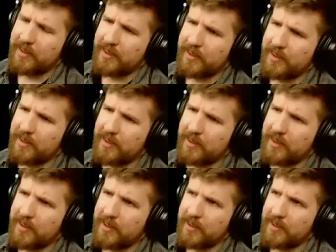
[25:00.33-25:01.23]

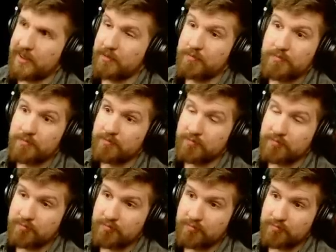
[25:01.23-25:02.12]

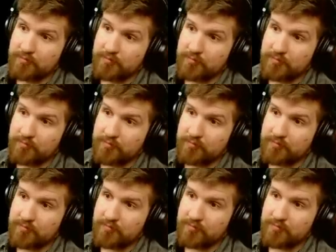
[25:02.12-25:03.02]

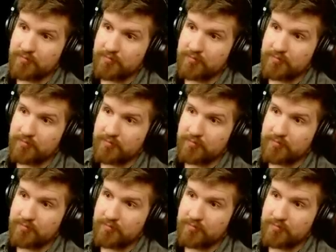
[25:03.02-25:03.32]
Nobody speaks.